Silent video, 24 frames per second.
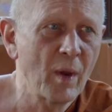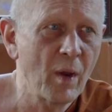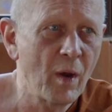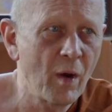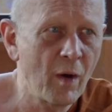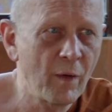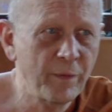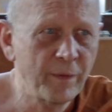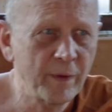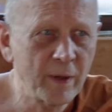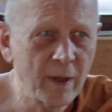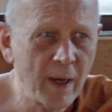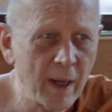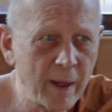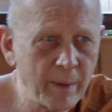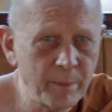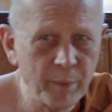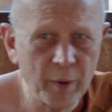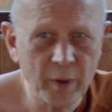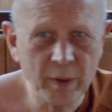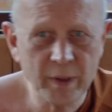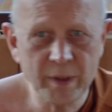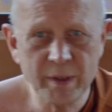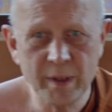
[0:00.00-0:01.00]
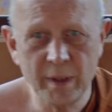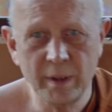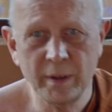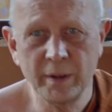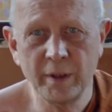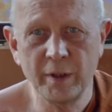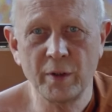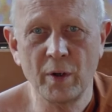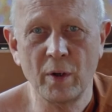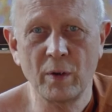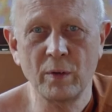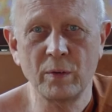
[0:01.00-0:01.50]
of a lay person,
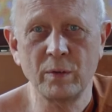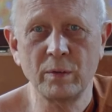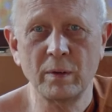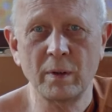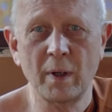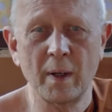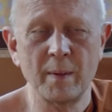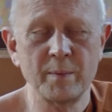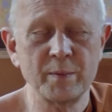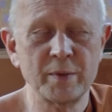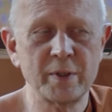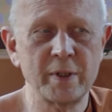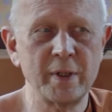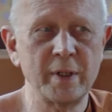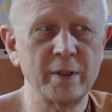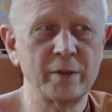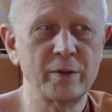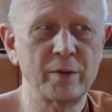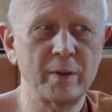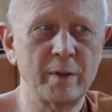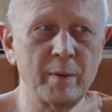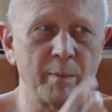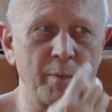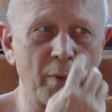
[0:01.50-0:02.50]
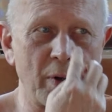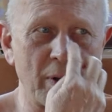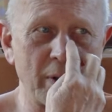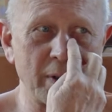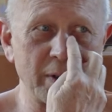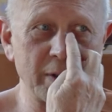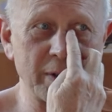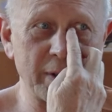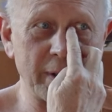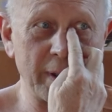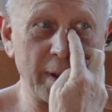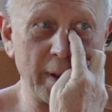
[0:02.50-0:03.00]
you know, who comes here to the
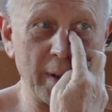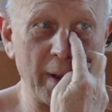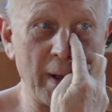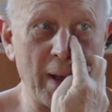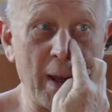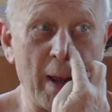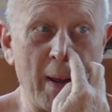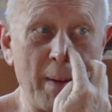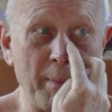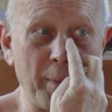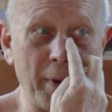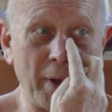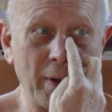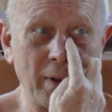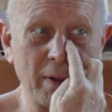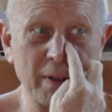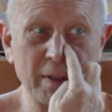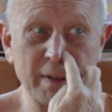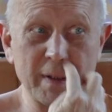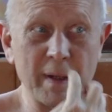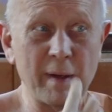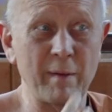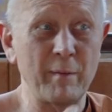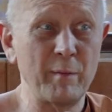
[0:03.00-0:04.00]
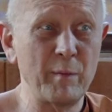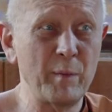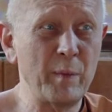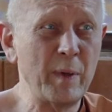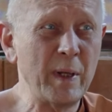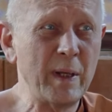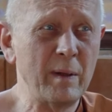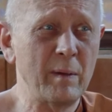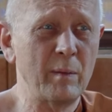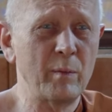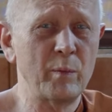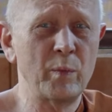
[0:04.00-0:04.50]
monastery. Because
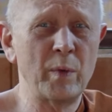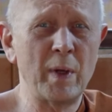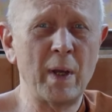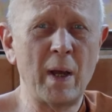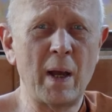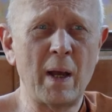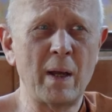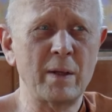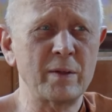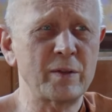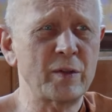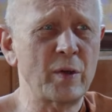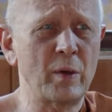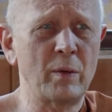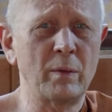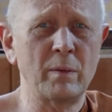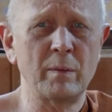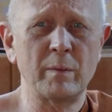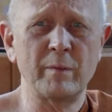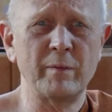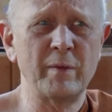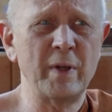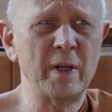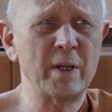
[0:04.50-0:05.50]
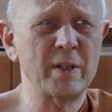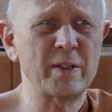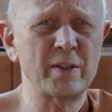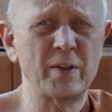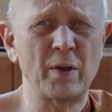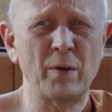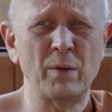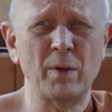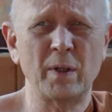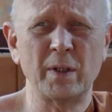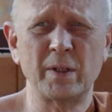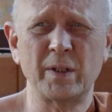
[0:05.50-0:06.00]
we, we, are, so, we are
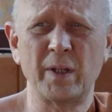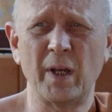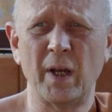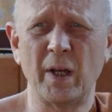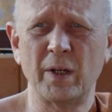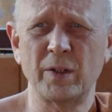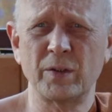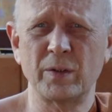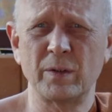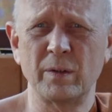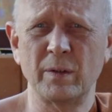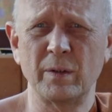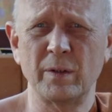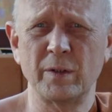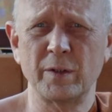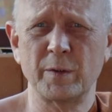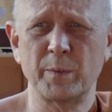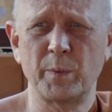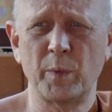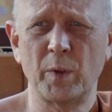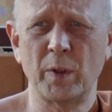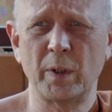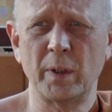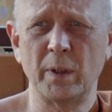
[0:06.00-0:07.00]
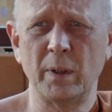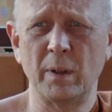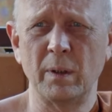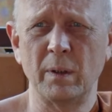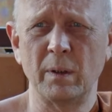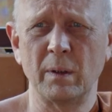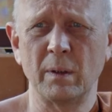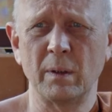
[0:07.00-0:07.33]
so attached to this body.